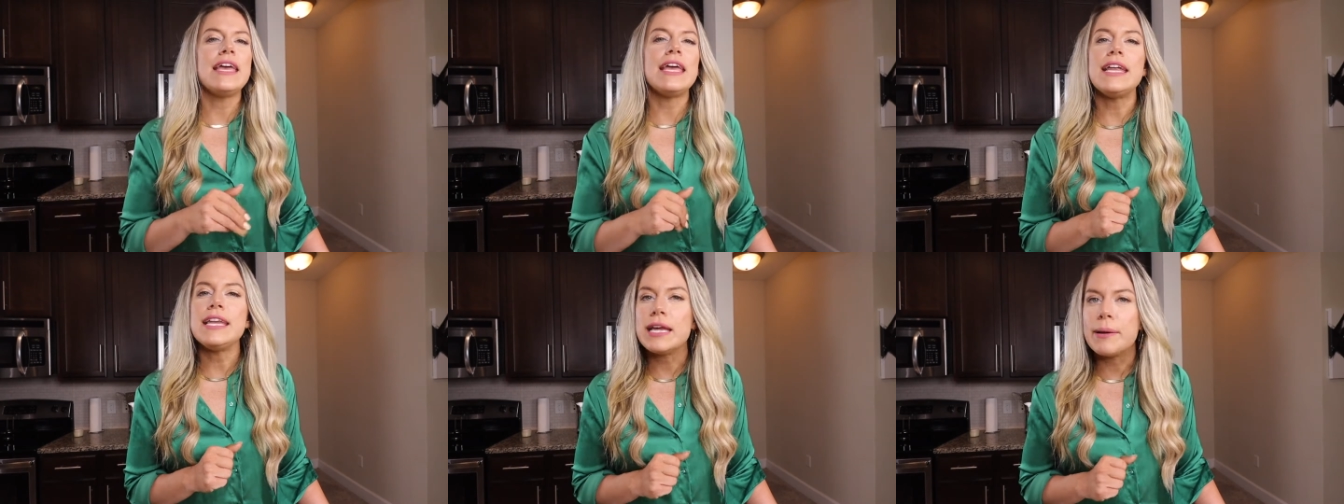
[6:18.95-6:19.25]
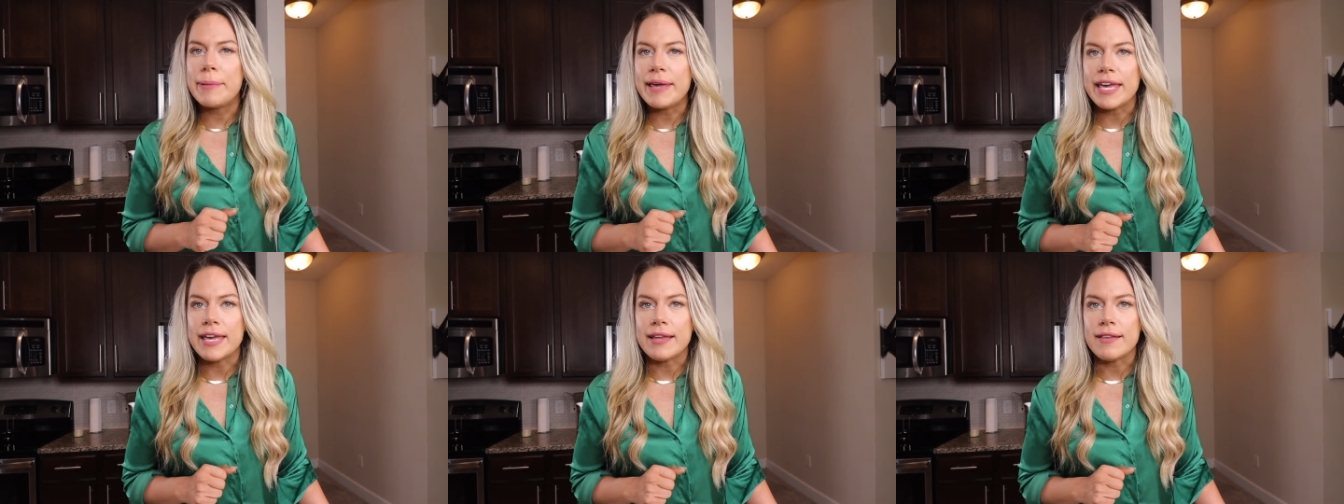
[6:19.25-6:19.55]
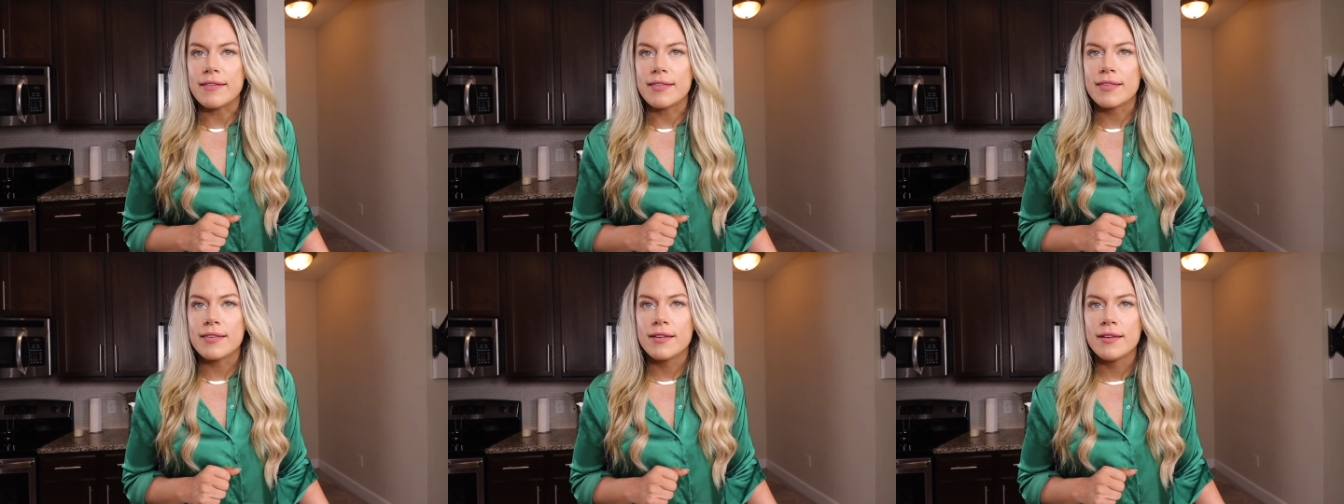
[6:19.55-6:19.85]
eat your
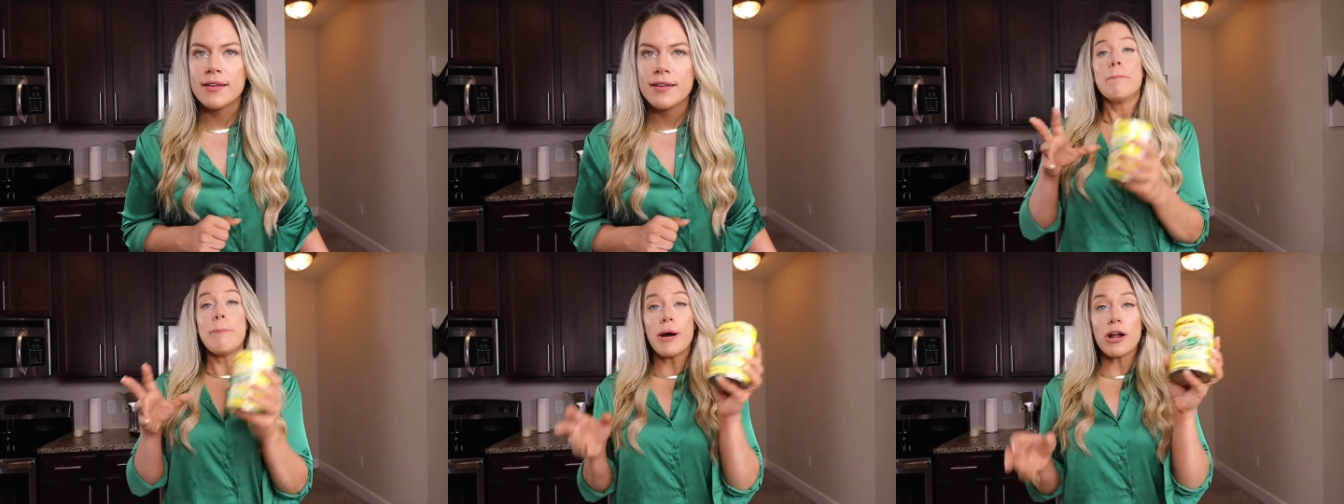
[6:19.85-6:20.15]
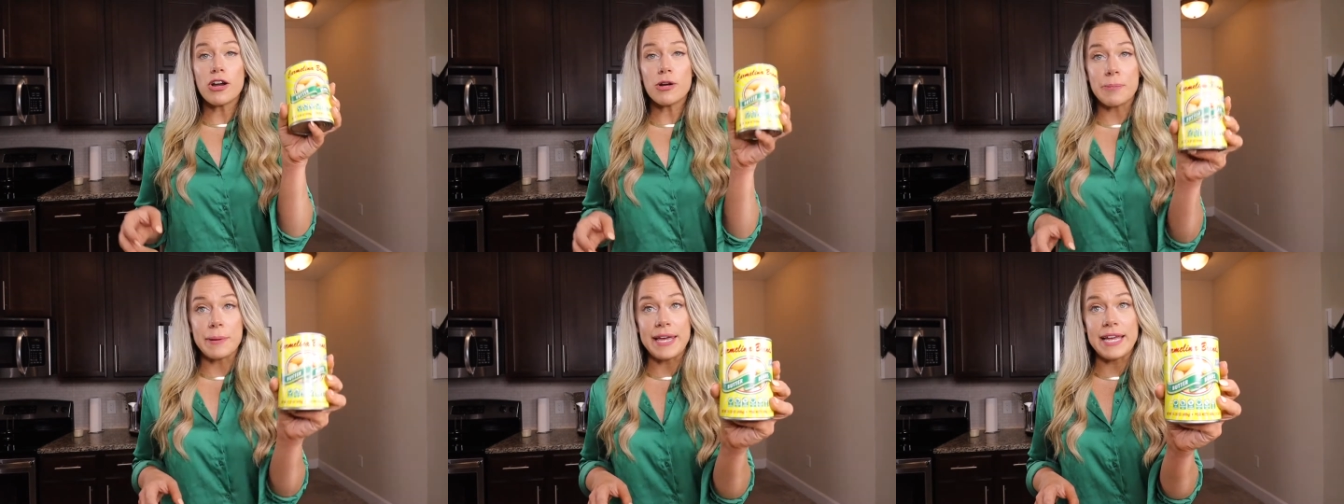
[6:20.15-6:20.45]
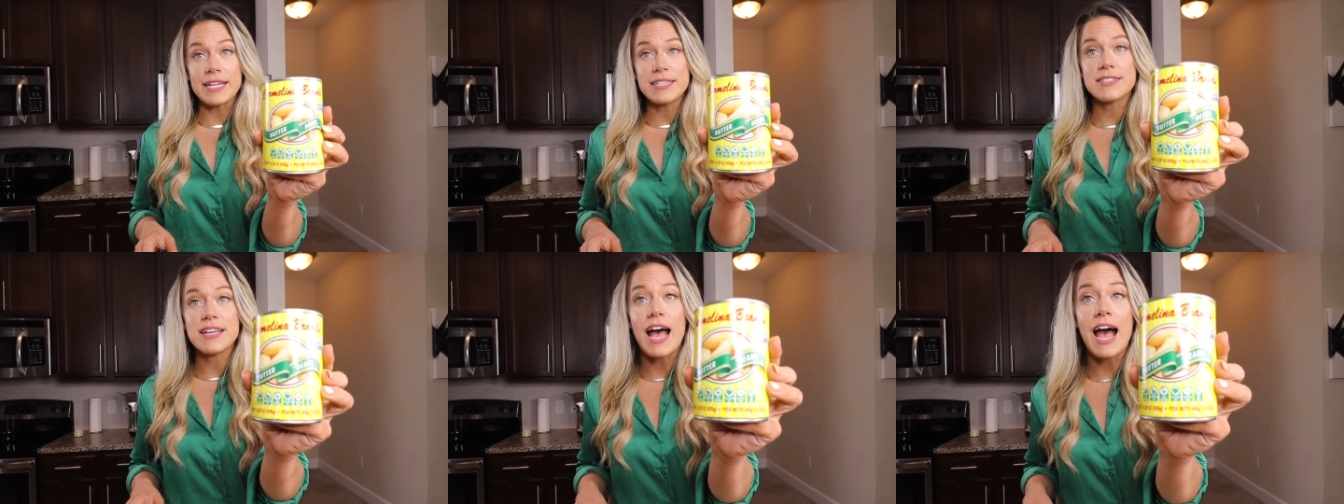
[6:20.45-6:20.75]
beans. Butter
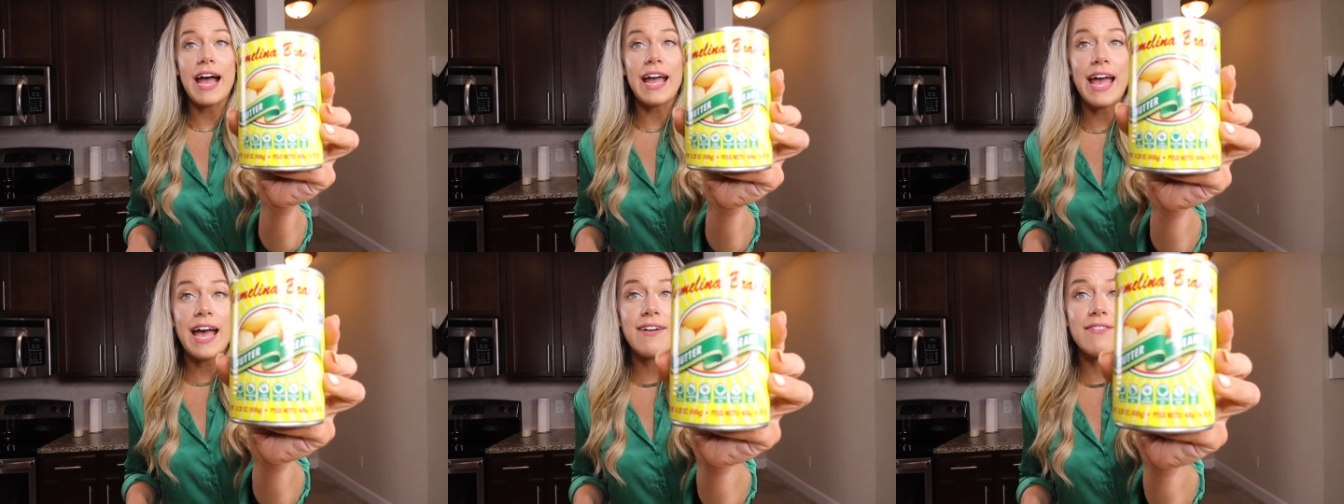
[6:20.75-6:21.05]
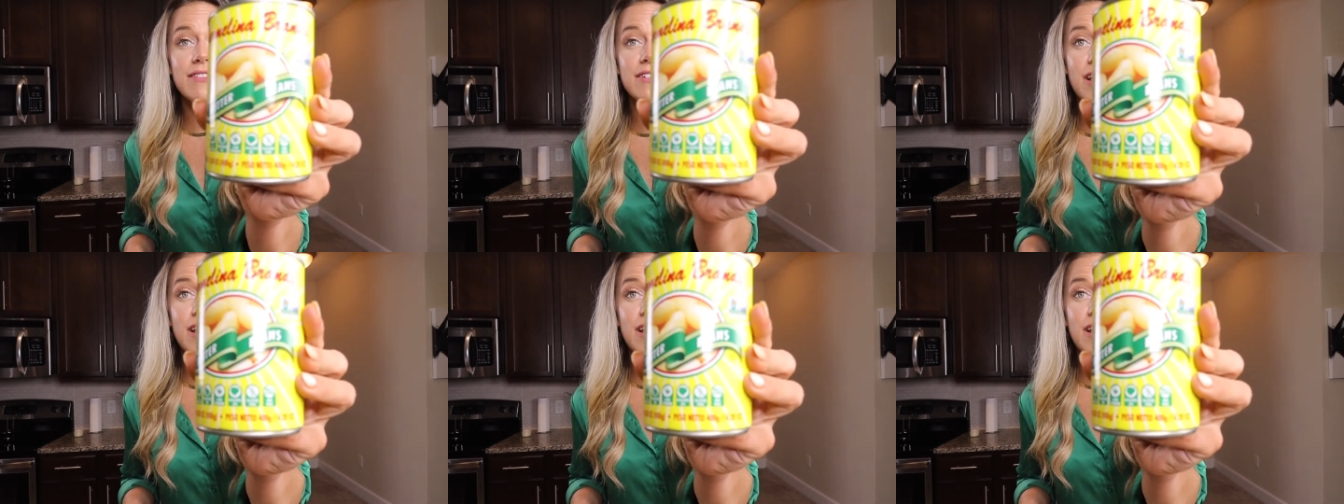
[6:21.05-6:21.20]
beans, I have